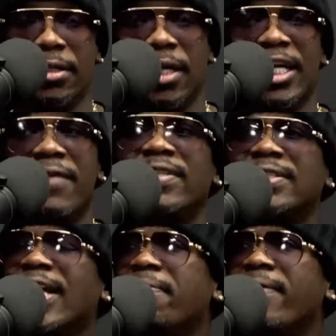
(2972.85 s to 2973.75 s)
and even
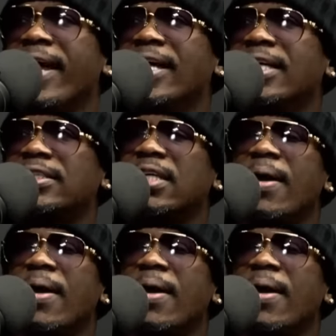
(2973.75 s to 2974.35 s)
saying that his